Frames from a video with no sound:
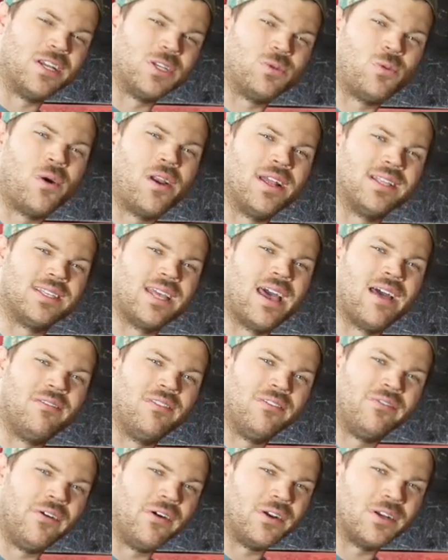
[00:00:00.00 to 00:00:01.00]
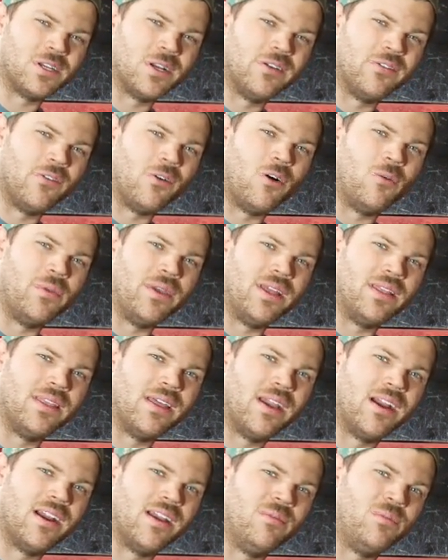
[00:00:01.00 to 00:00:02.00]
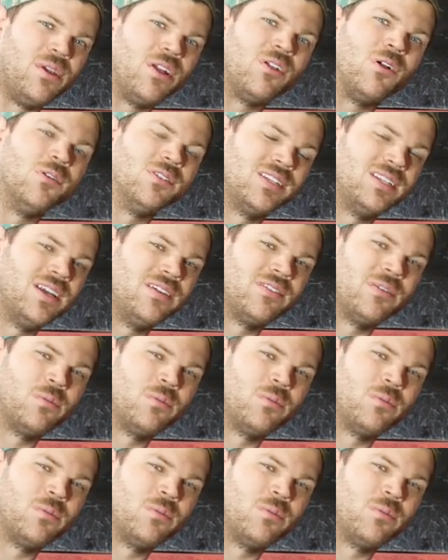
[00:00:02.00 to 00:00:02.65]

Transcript: I just want it to have the function of all being there and be close enough